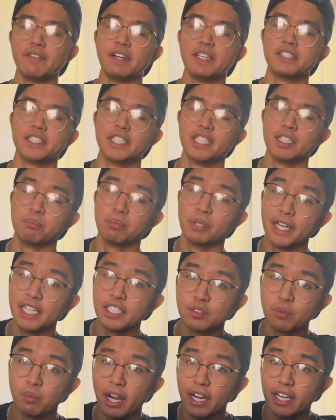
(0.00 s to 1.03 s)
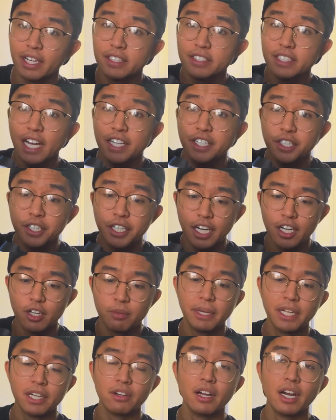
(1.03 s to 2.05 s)
I see a place where I can attach a
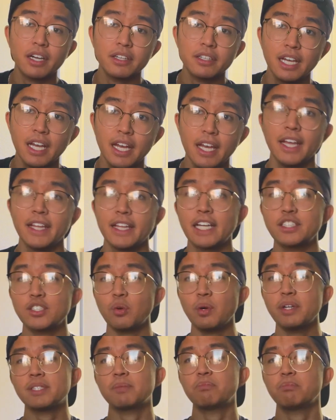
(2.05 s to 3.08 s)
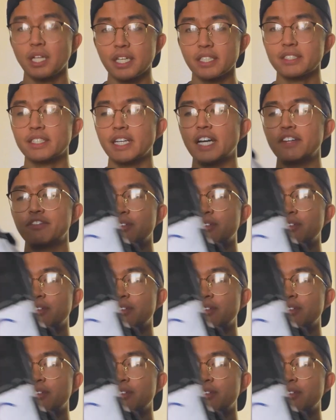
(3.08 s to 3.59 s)
carabiner on, that's always a plus side